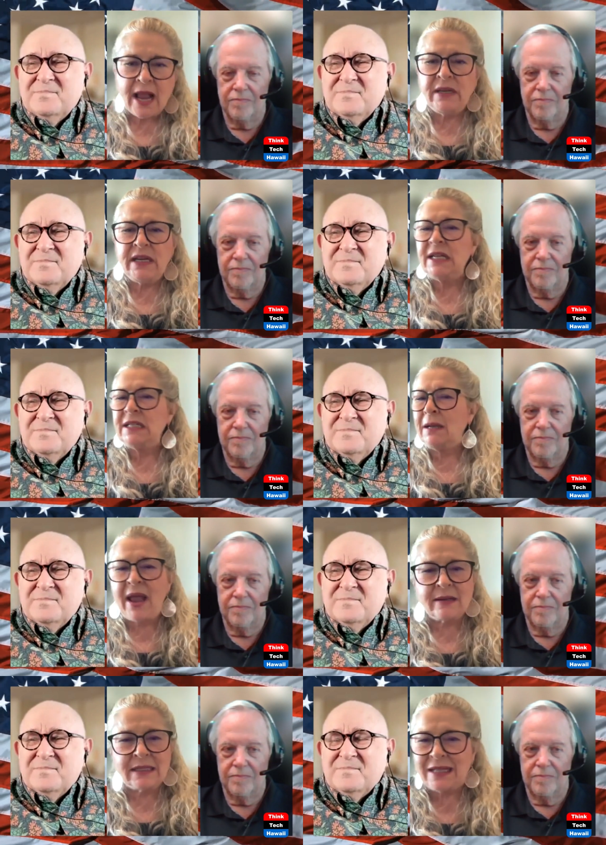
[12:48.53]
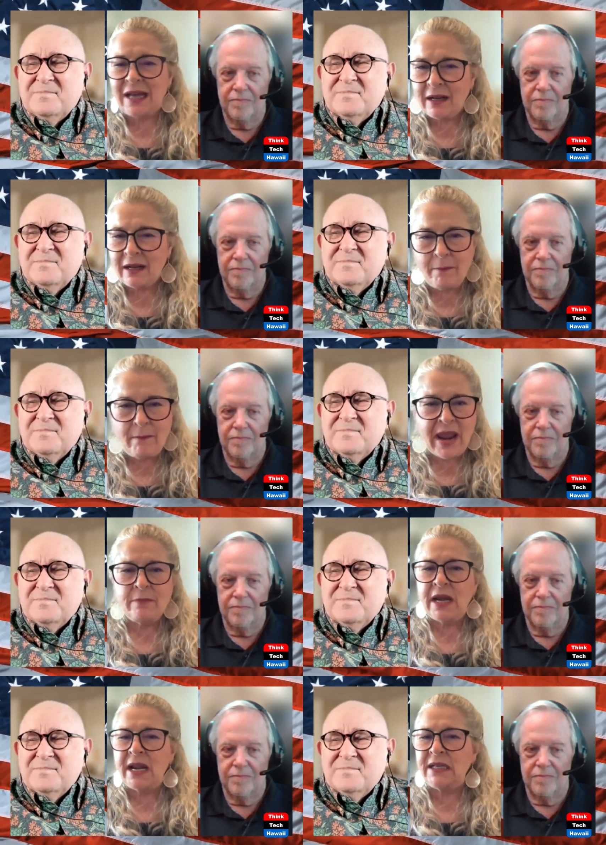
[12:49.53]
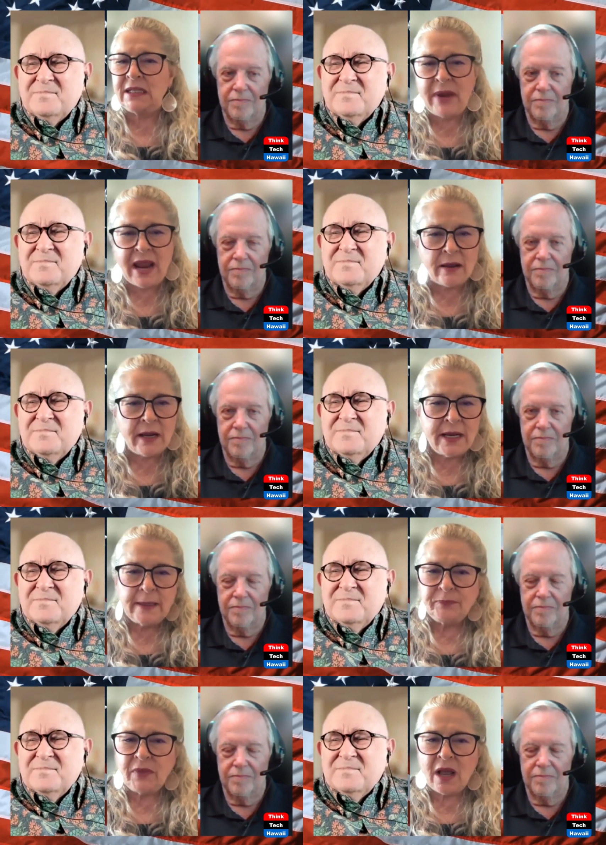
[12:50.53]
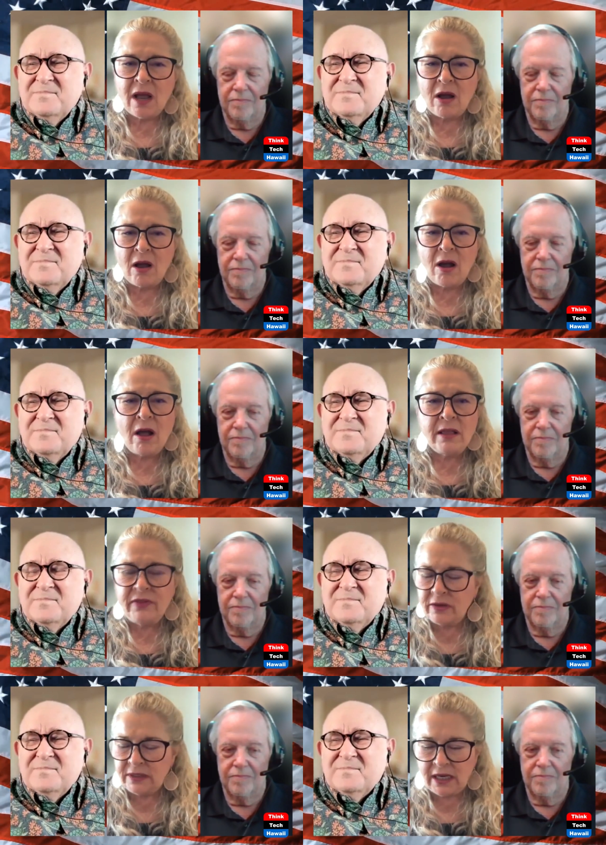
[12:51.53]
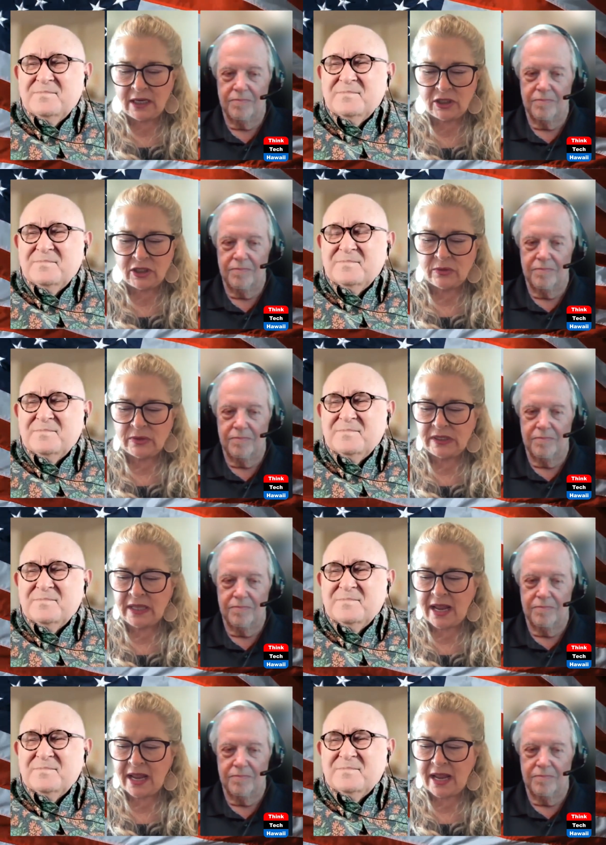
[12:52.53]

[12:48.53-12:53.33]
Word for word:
Speaker 1: I mean, it's about Second Amendment. It's about all of those issues